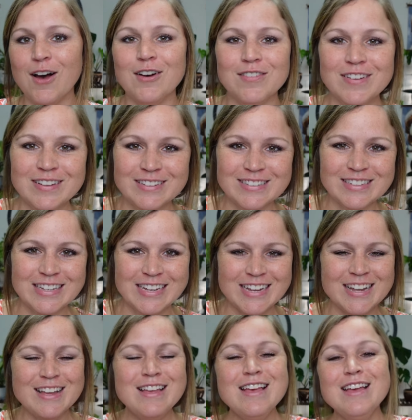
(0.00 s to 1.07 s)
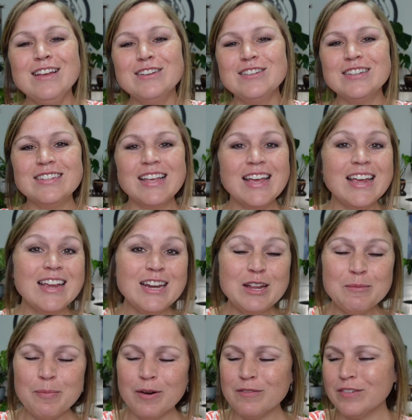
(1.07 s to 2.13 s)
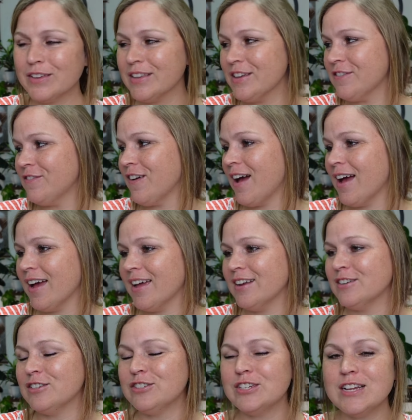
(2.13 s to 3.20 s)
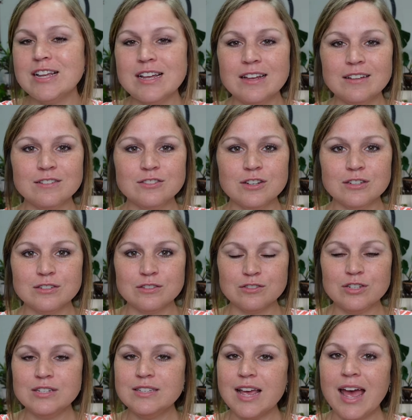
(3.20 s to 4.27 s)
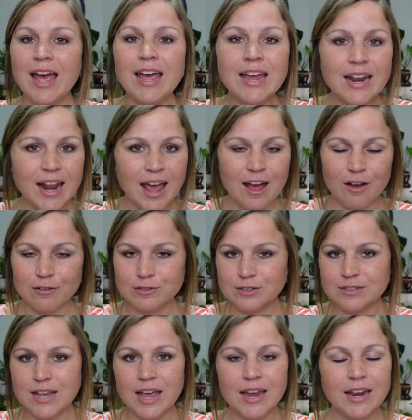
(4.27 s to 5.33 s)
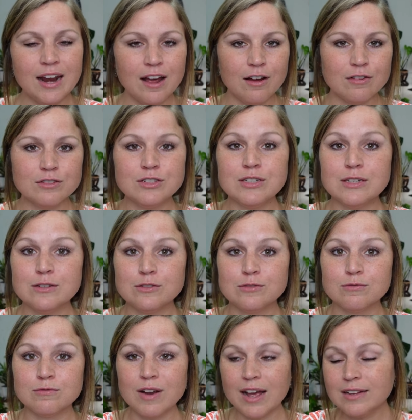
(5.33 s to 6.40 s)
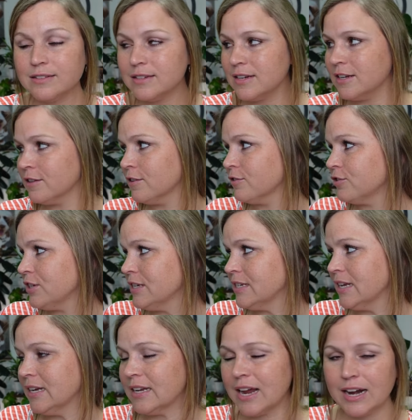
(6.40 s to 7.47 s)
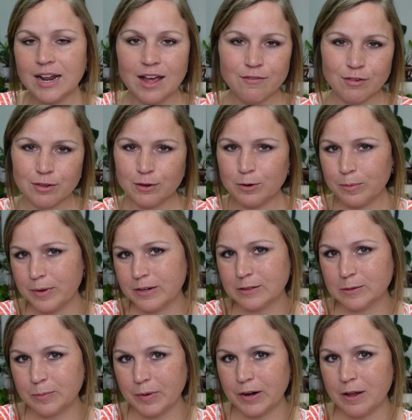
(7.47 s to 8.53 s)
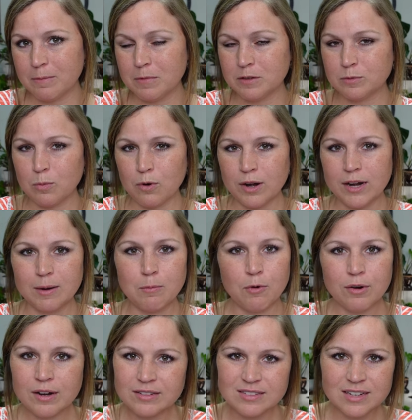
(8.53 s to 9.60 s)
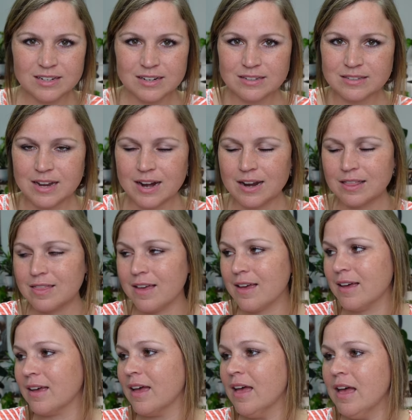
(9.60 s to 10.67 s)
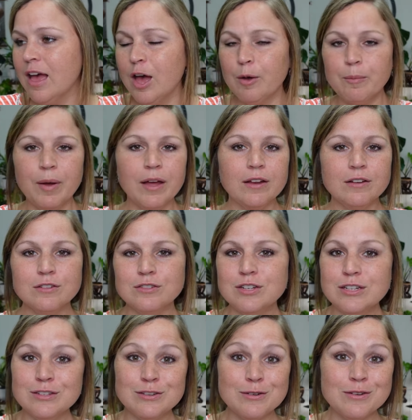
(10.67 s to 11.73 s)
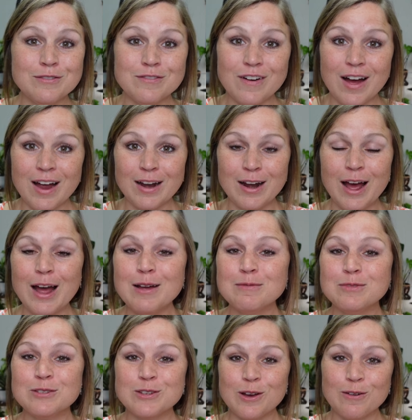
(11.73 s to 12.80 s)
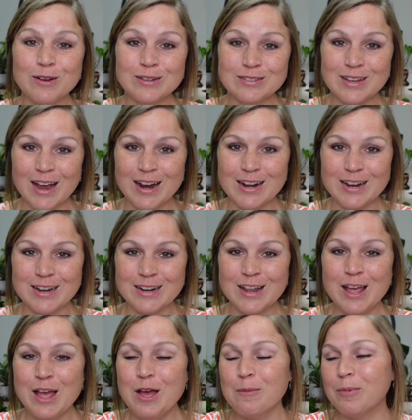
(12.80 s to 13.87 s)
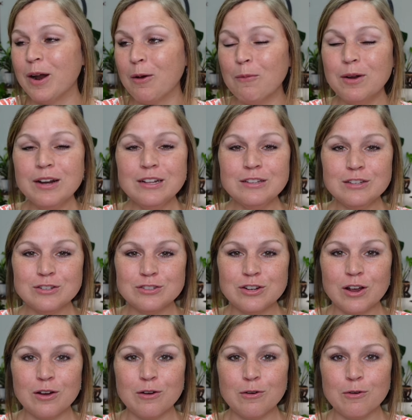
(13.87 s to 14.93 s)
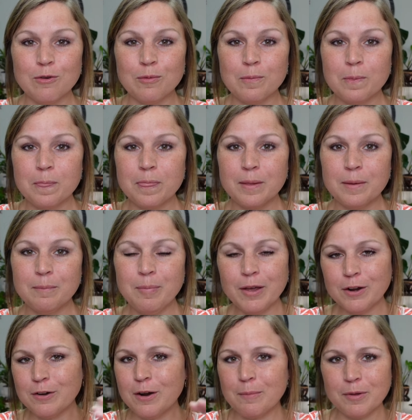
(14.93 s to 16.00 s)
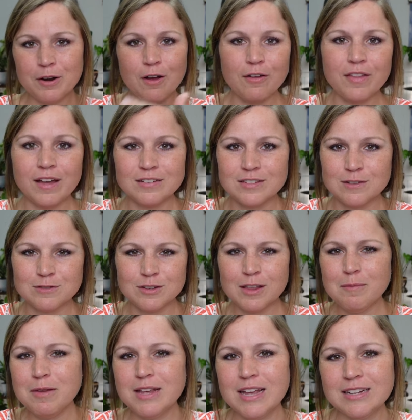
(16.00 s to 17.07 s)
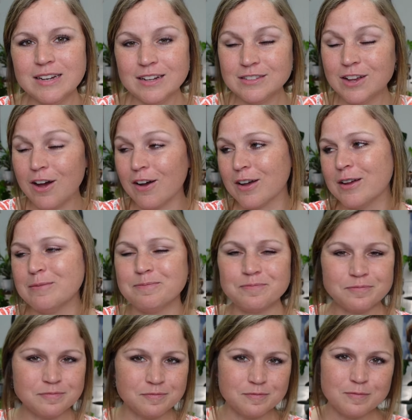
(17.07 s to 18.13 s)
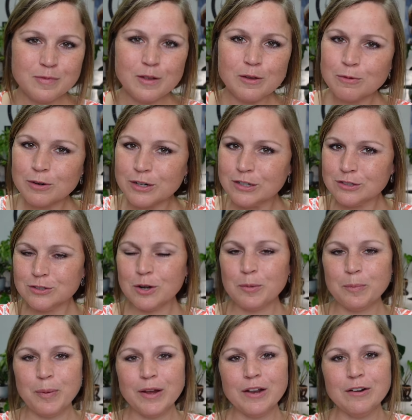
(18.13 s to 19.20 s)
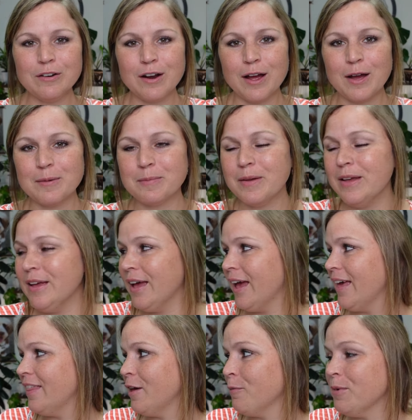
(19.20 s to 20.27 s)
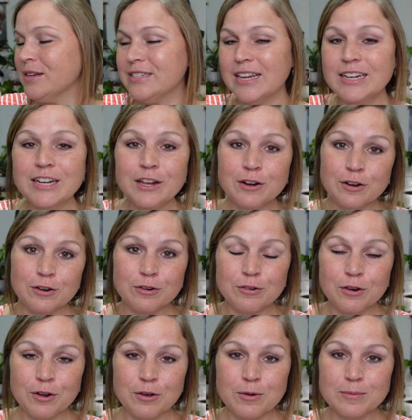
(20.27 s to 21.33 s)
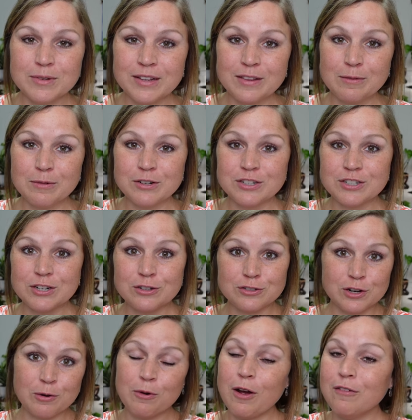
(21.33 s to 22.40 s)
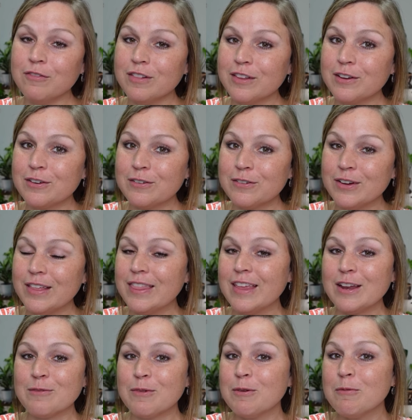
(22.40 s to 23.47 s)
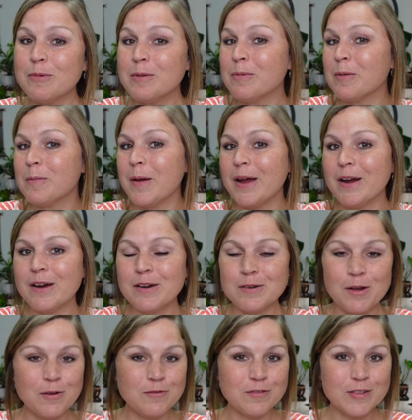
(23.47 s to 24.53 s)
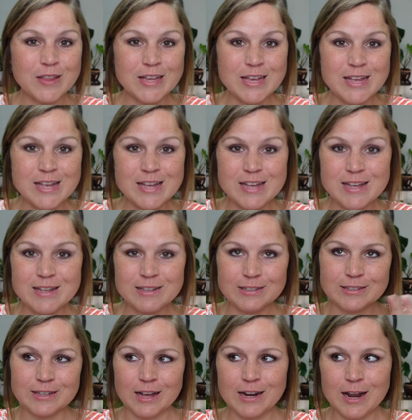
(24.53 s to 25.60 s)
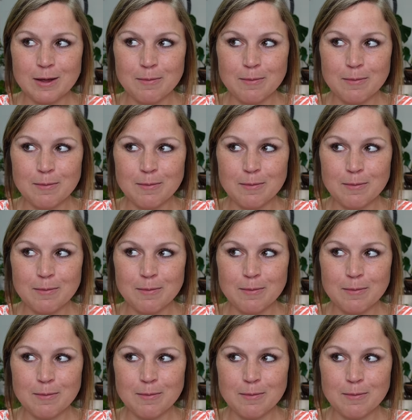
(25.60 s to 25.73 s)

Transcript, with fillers: obviously. She's eating perfectly fine. She is just, she's hanging out, just hanging out. She is resting. She did kind of have a little bit of spit up this morning, morning sickness kind of thing, but she's doing fine. I am so excited. But I wanted to show picking her up and all that stuff. So let me get done talking we're gonna show picking her up and then we did get her groomed and then we're just gonna show her off a little and then we will be prepared hopefully Sunday,